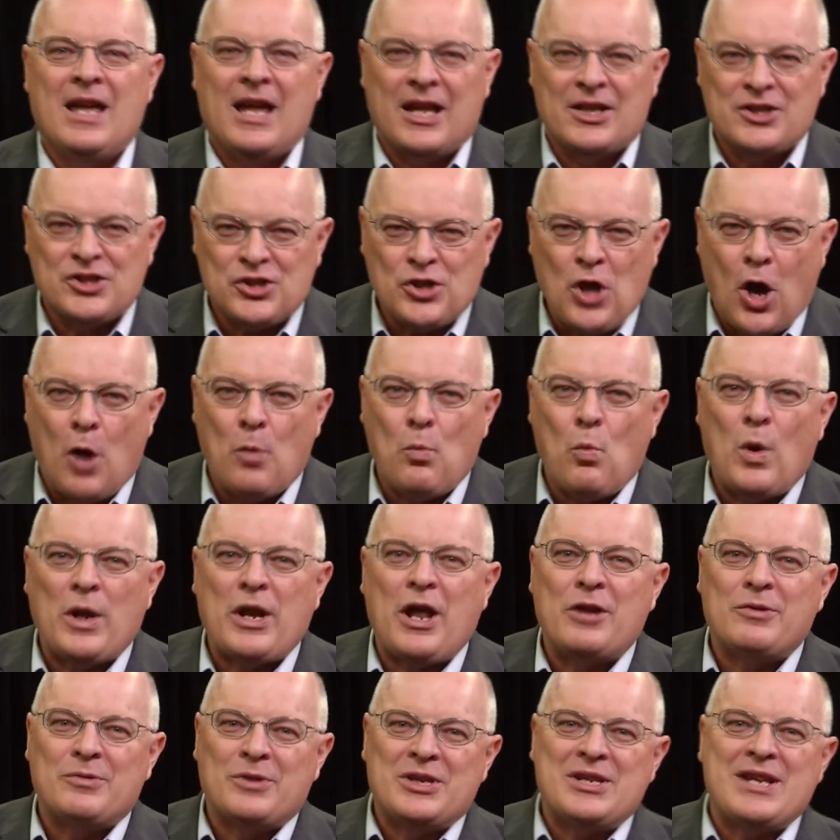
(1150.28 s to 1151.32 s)
In Psalm
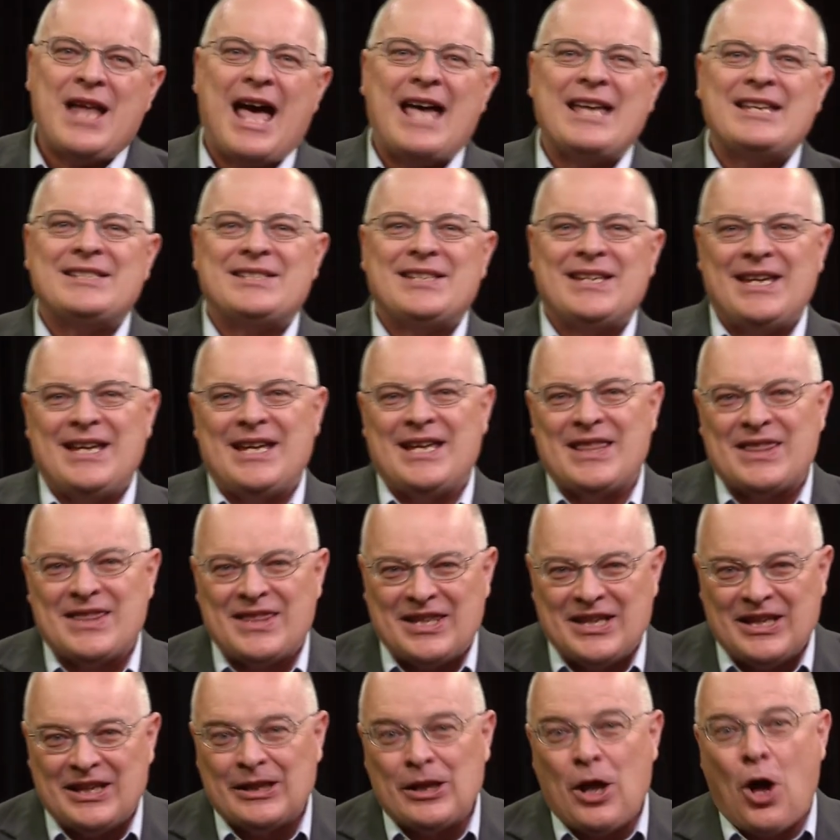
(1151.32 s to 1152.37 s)
119,
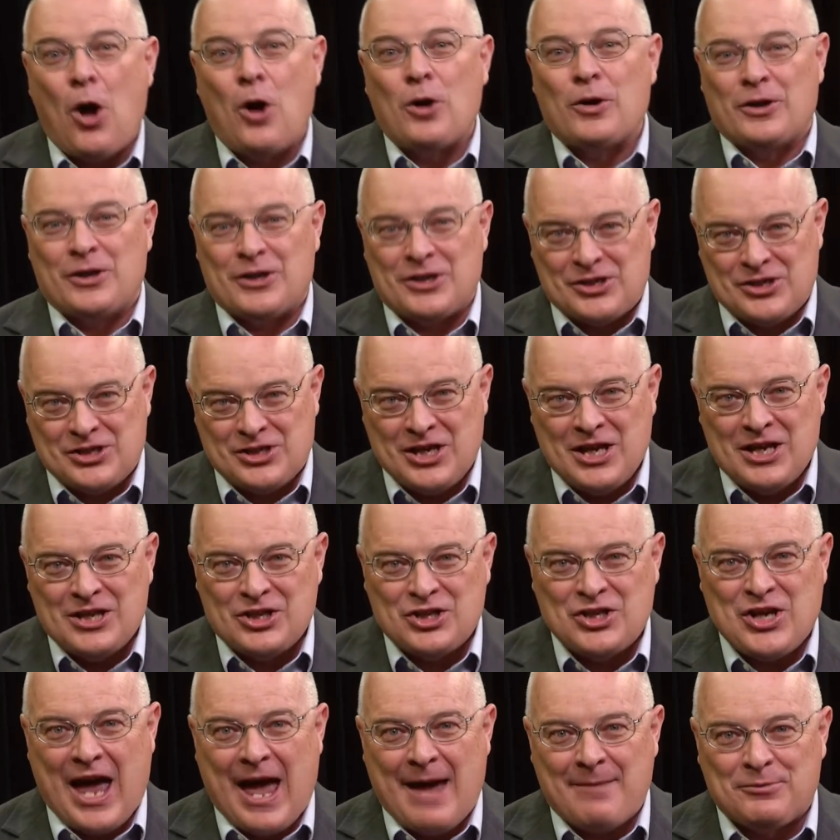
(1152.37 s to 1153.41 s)
the longest
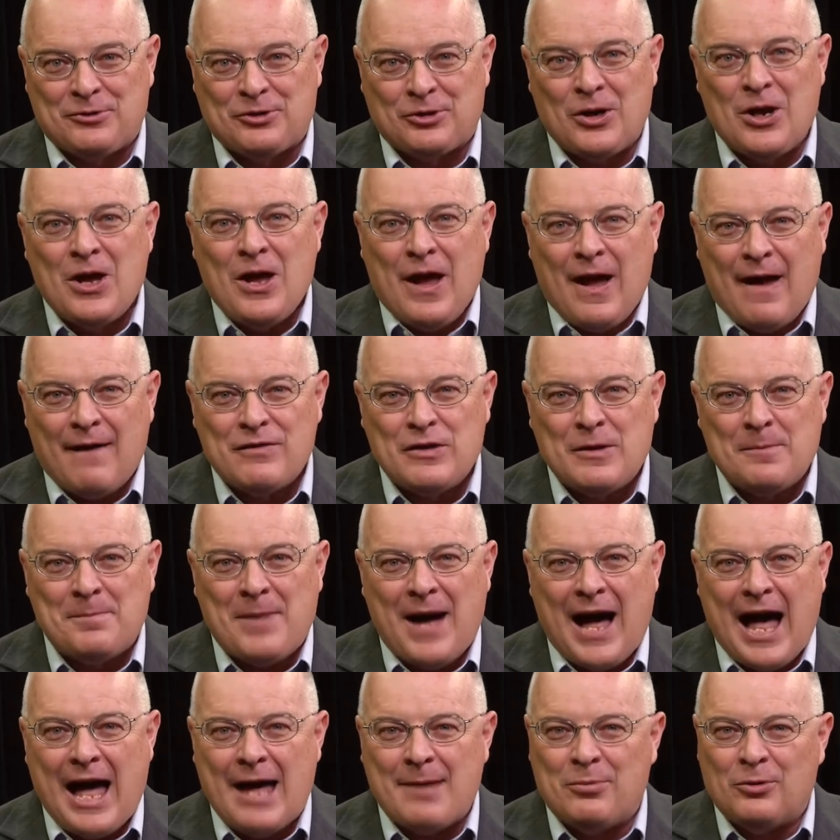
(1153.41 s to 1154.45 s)
chapter of the
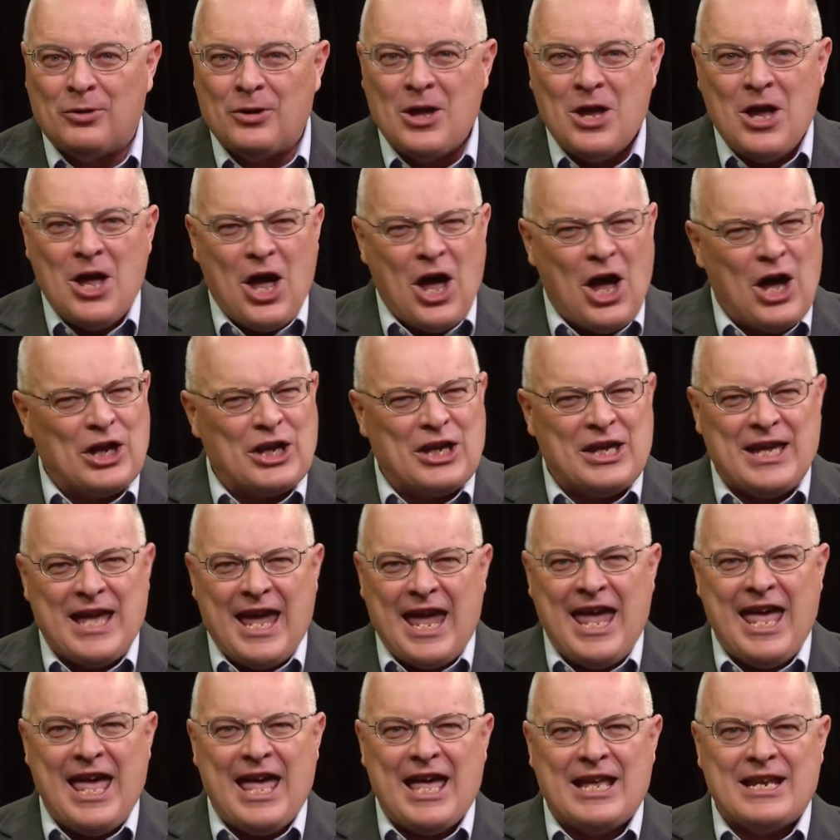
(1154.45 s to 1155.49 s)
Bible,
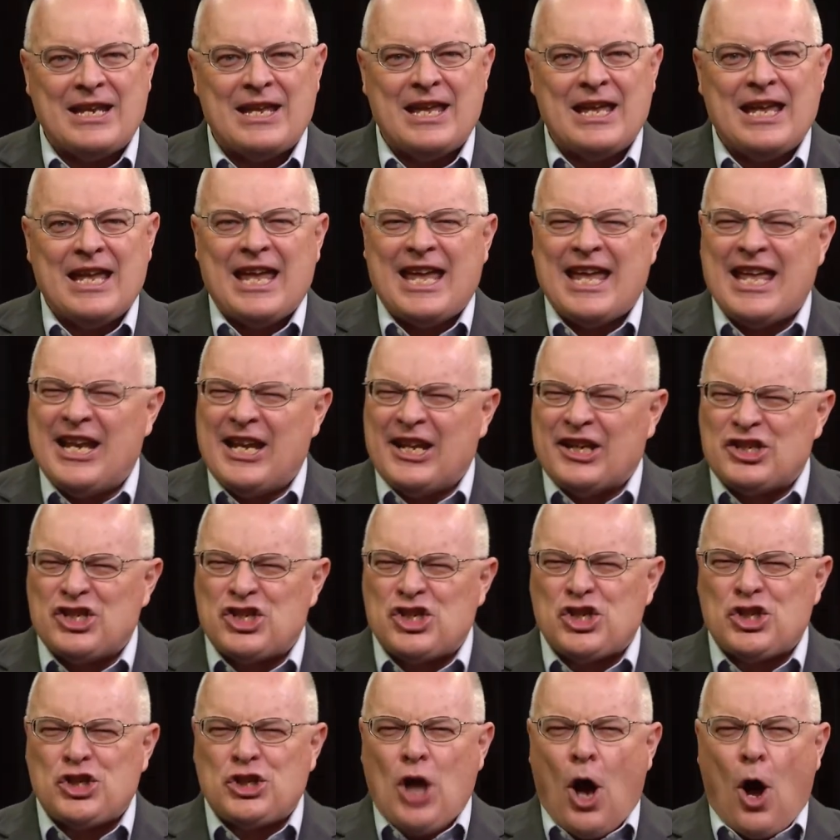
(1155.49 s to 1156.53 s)
again it
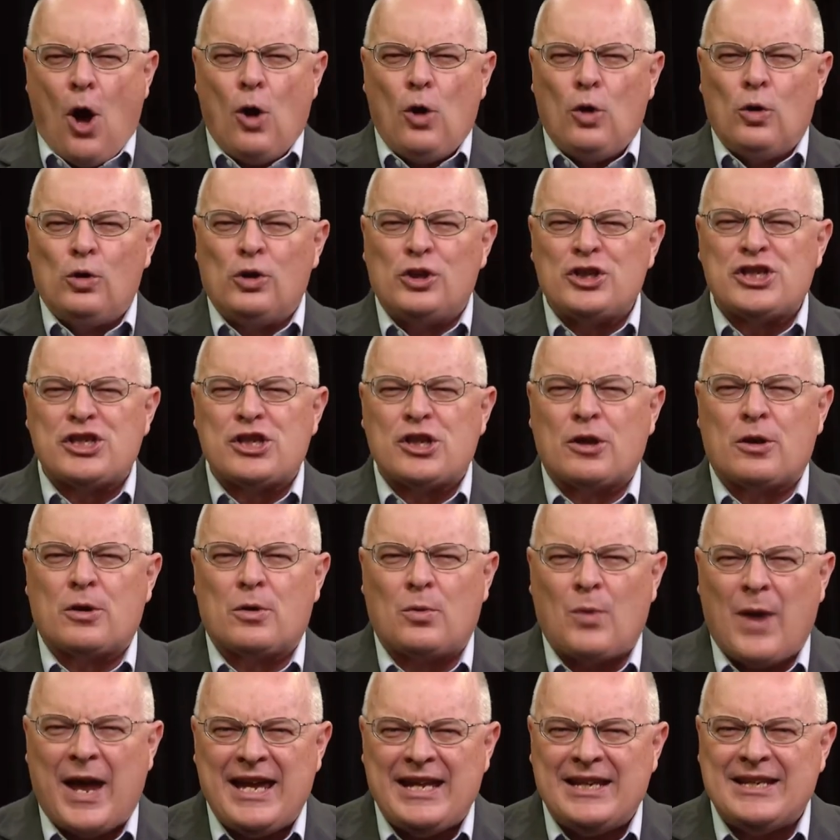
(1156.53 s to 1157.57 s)
extols the
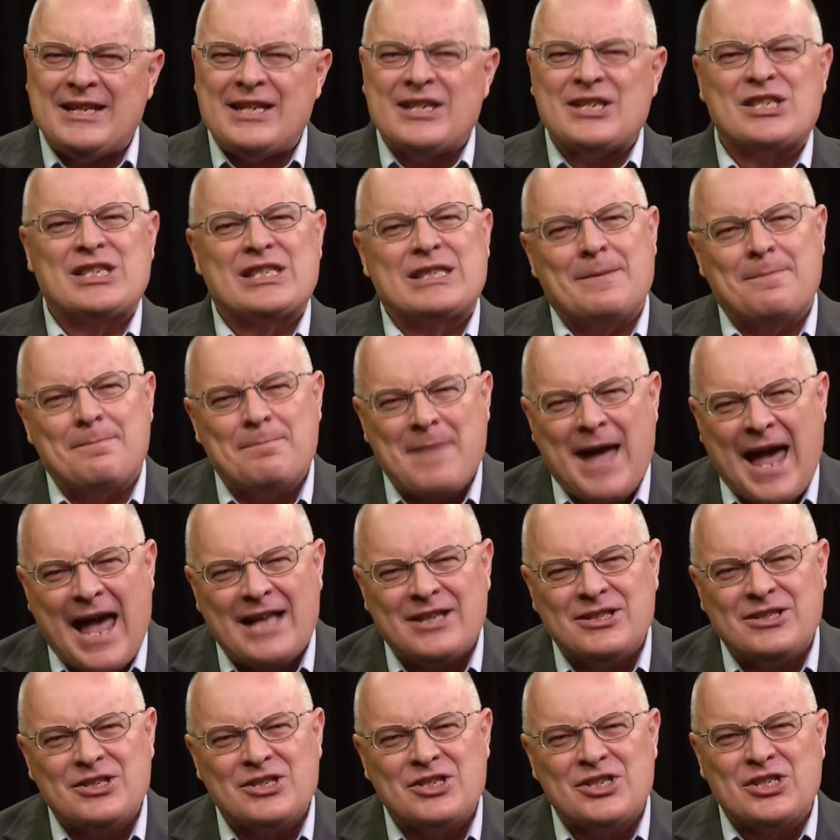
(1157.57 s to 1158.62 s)
greatness, the
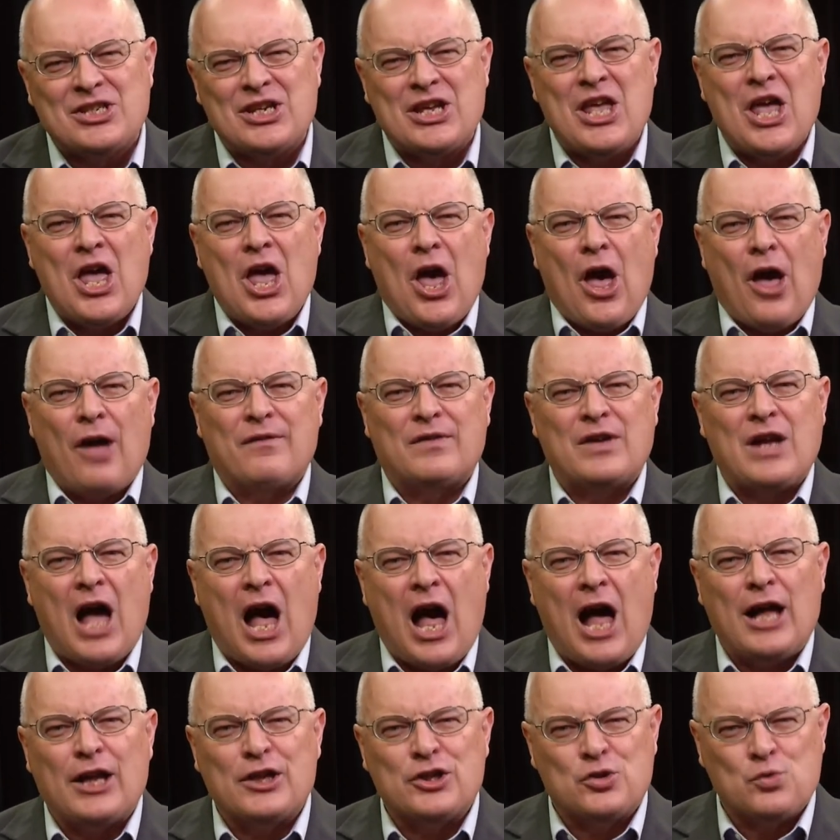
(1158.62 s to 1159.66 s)
majesty of
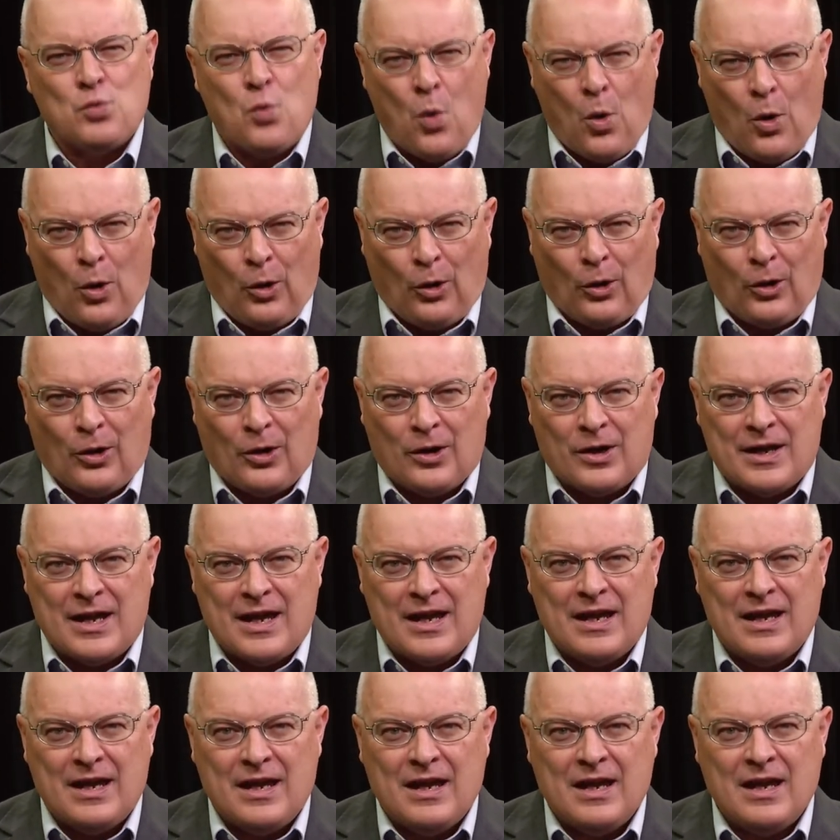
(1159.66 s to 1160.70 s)
God's Word.
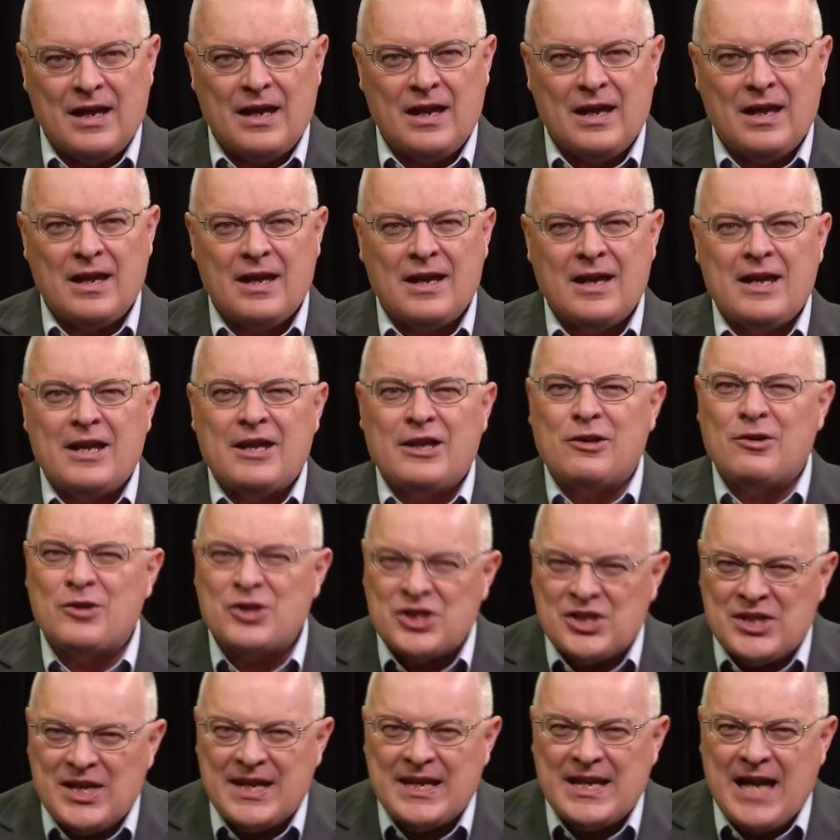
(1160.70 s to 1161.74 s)
You
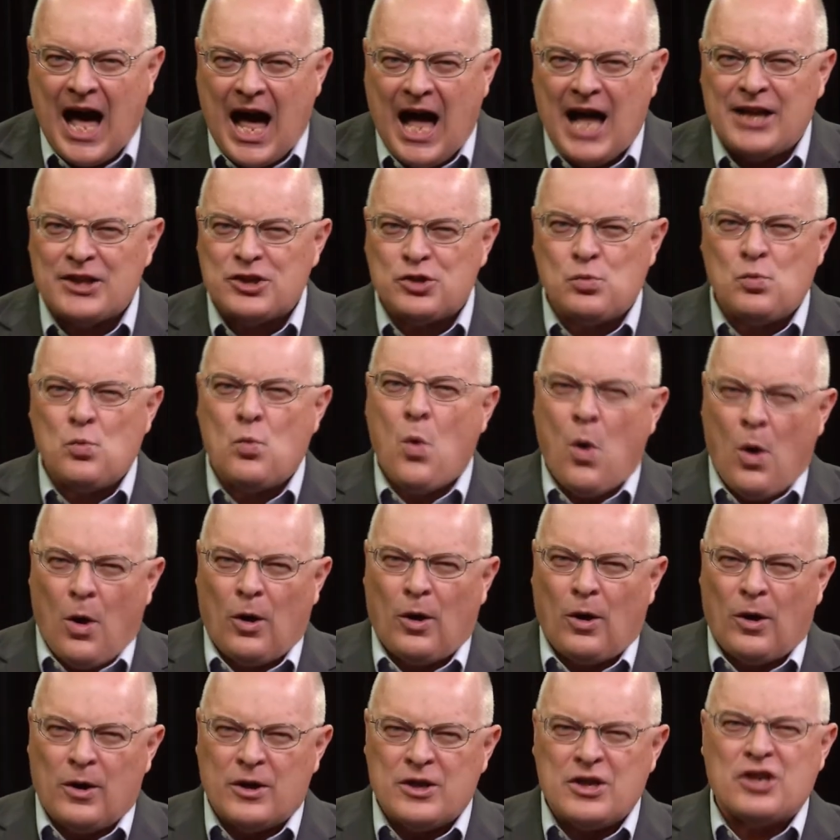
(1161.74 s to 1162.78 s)
see, God's
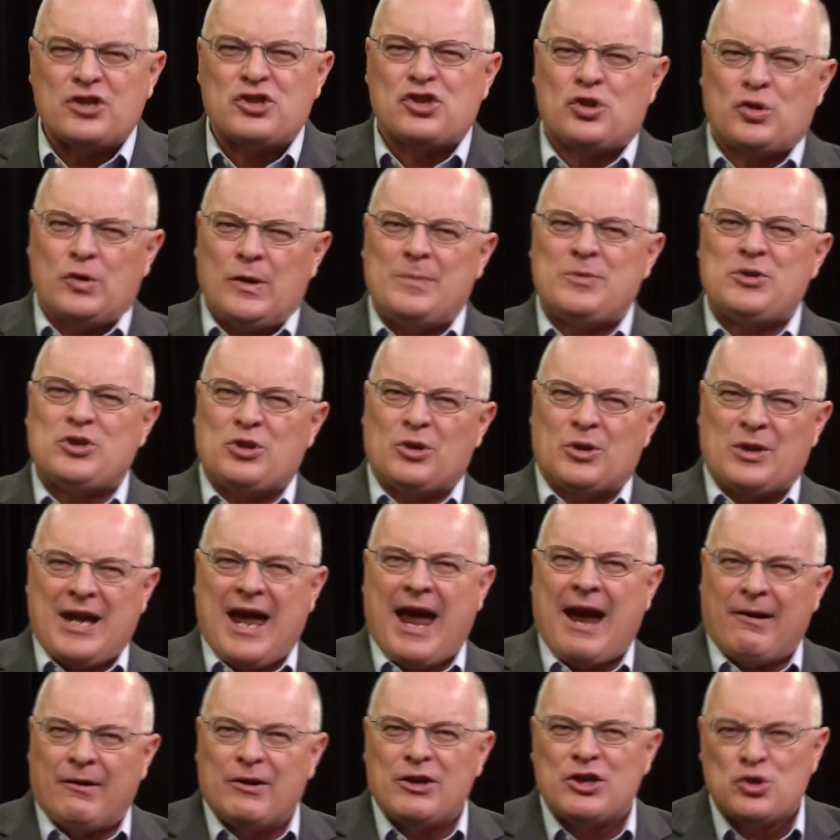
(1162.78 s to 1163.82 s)
Word, Scripture,
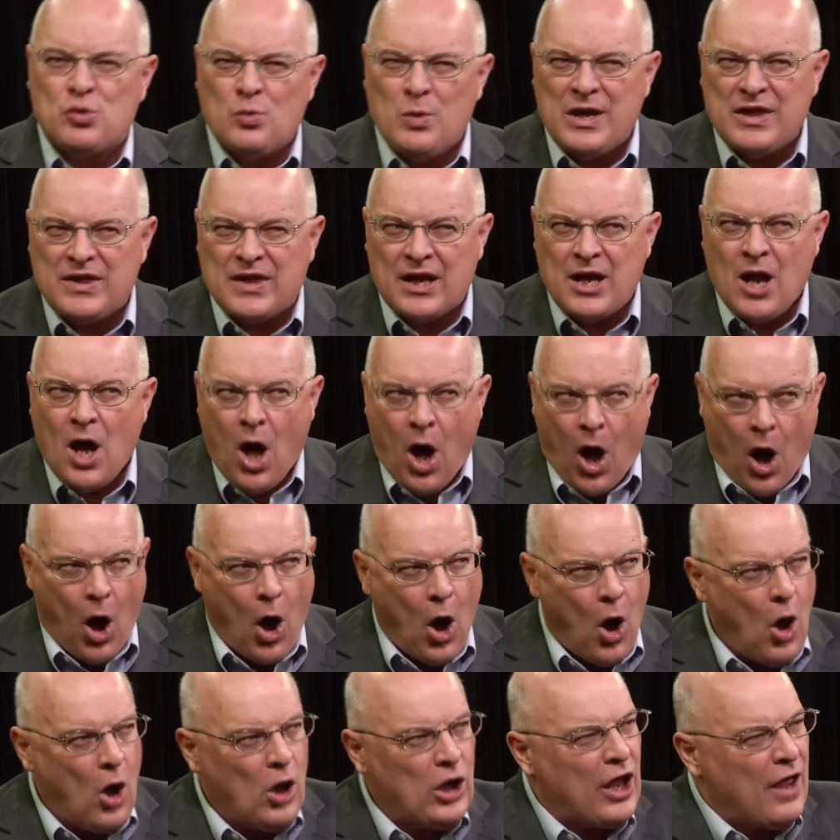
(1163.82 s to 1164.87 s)
carries with it
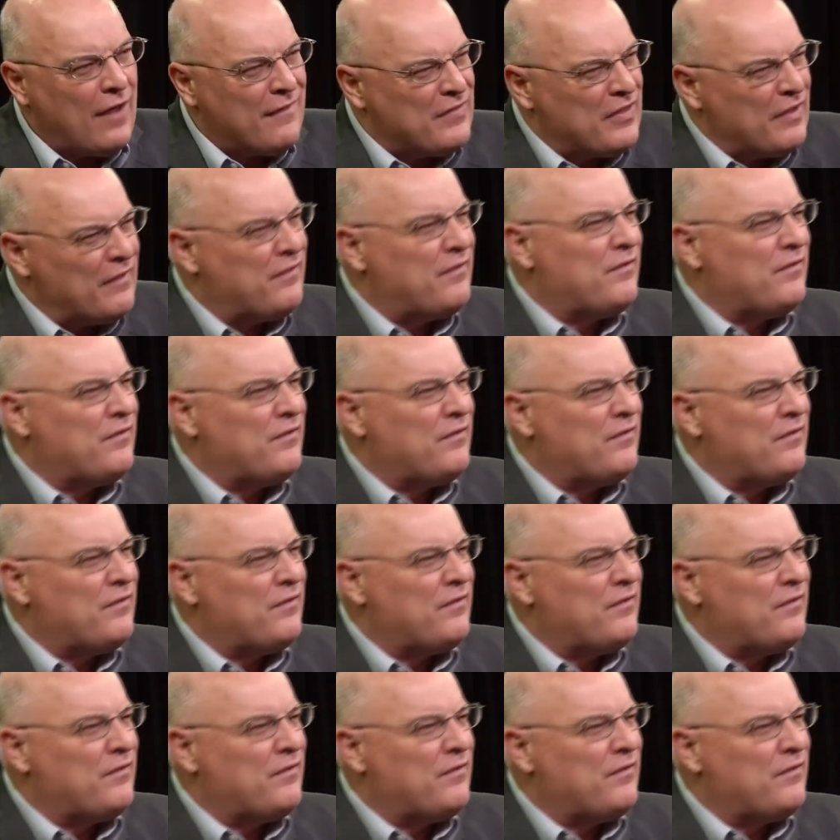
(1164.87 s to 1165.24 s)
all of the